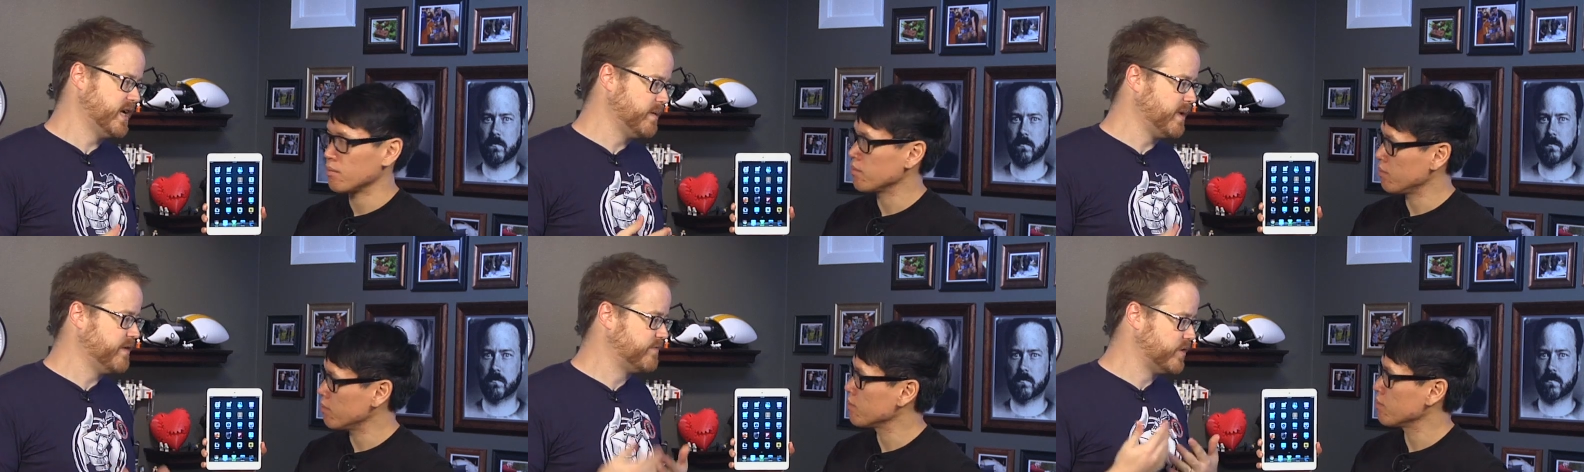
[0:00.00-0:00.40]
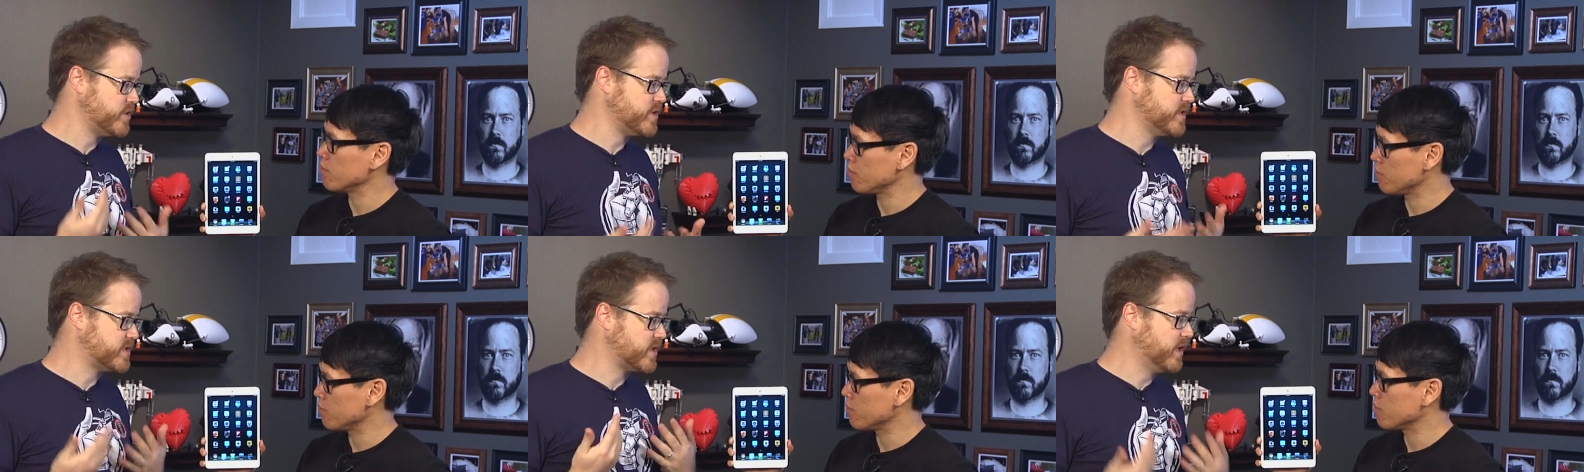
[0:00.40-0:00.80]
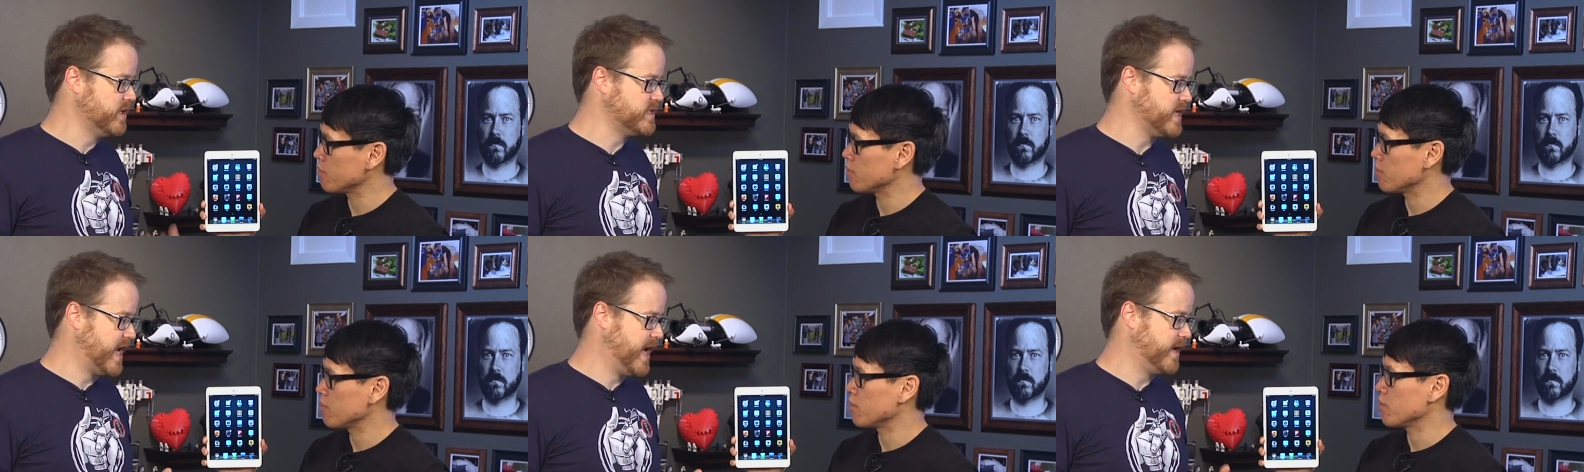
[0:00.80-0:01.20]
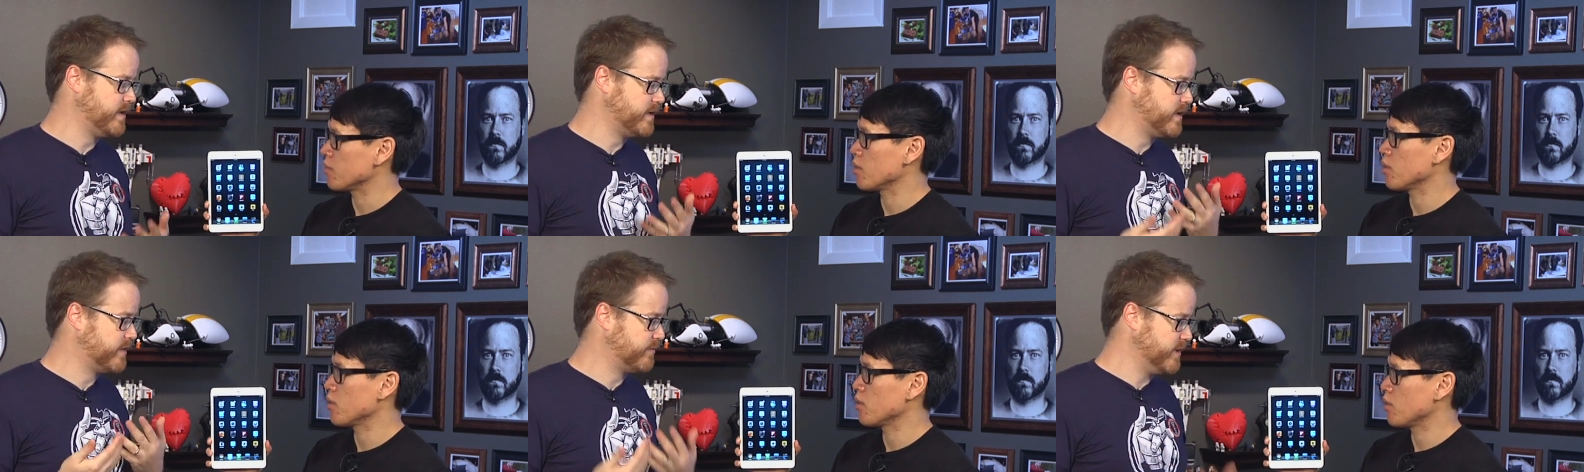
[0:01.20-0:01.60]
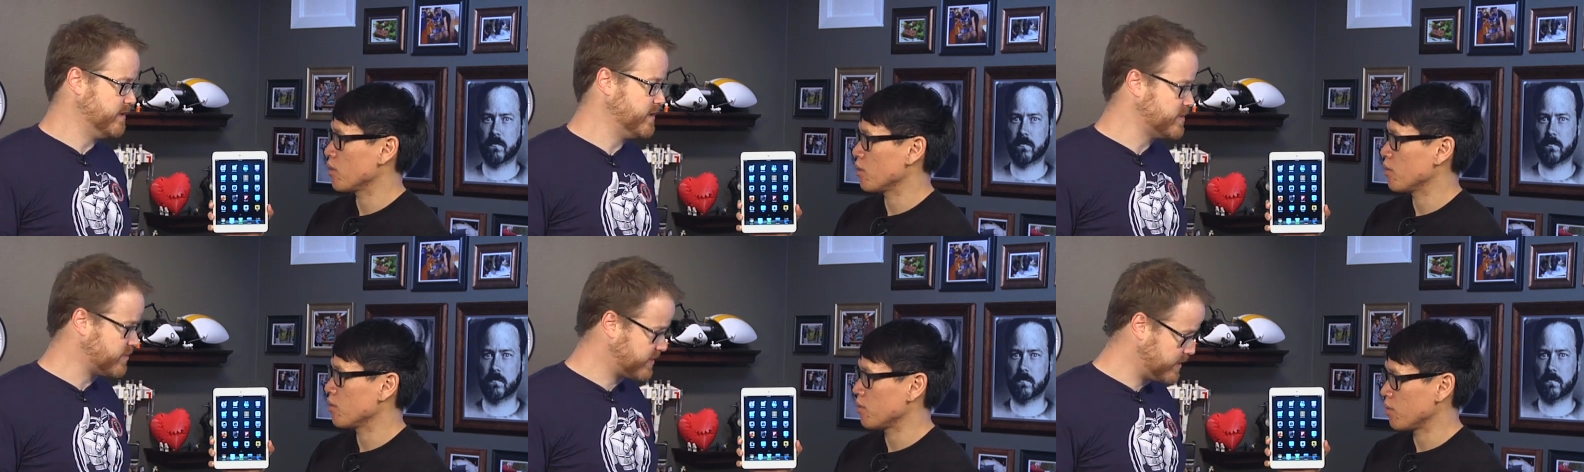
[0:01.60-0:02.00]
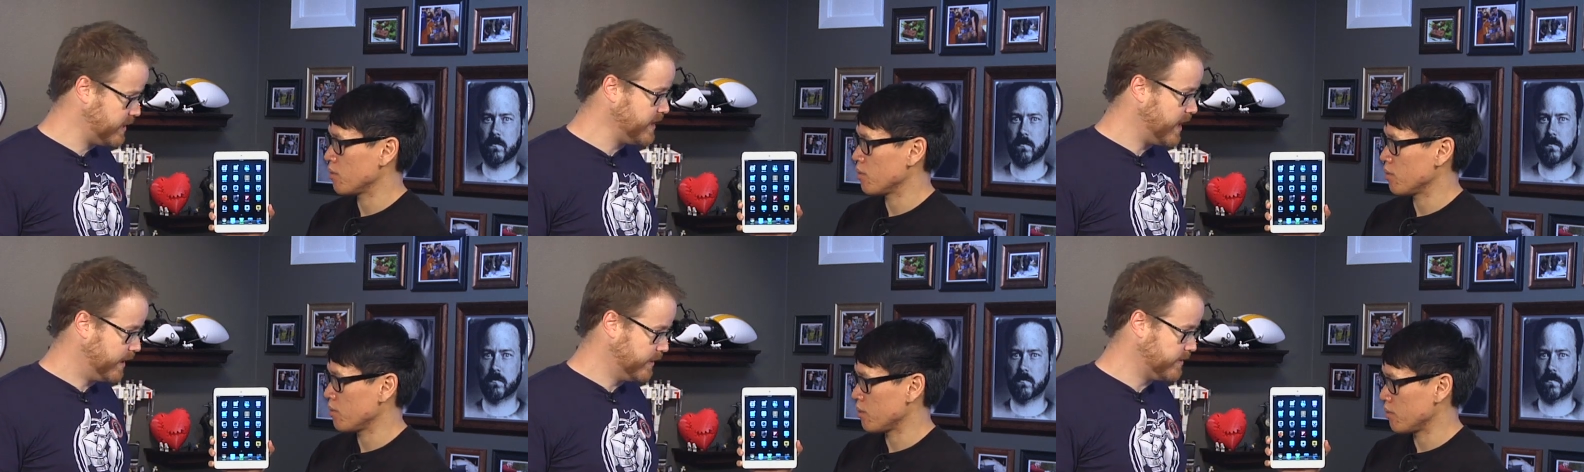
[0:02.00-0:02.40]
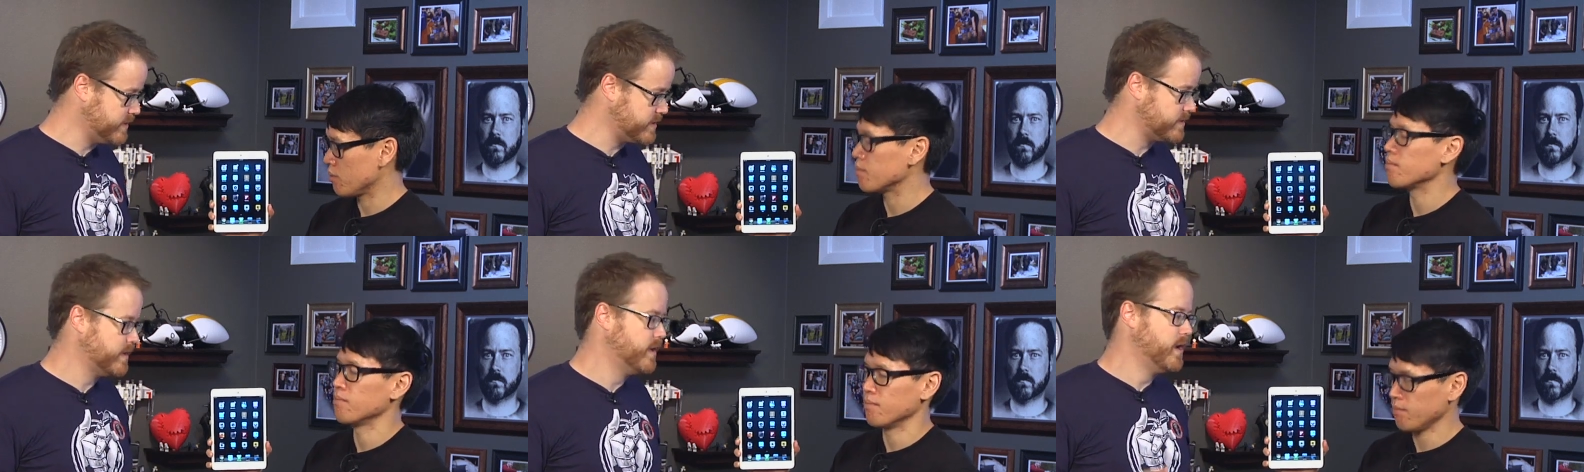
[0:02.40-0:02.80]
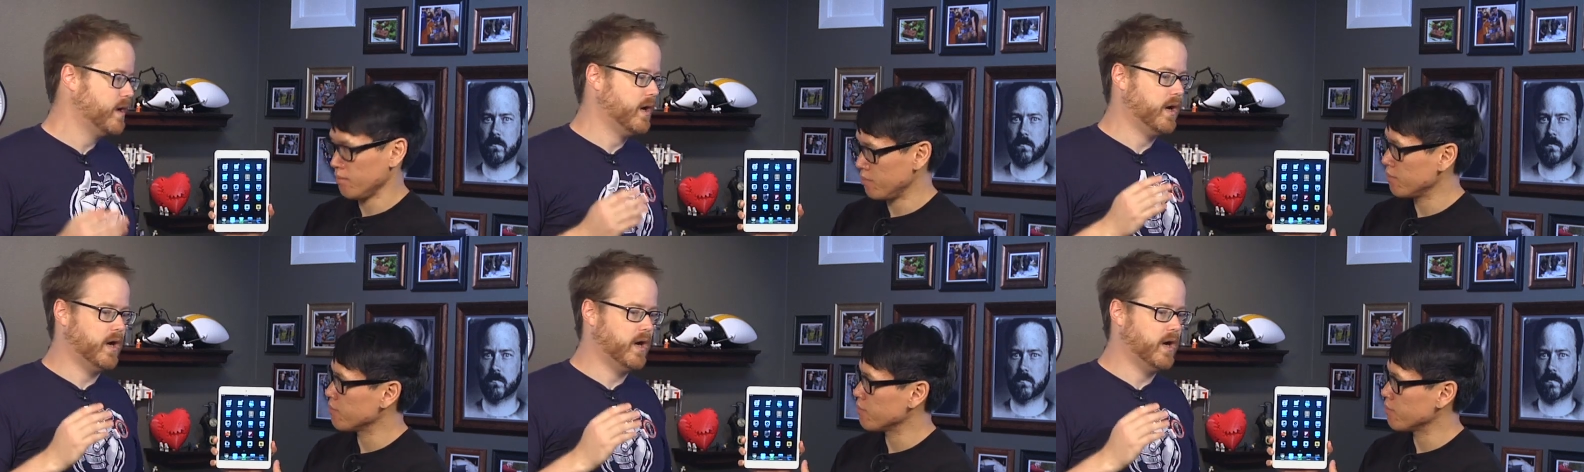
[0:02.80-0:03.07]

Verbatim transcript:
Speaker 1: gigabyte version starts at 330 dollars. Mm-hmm.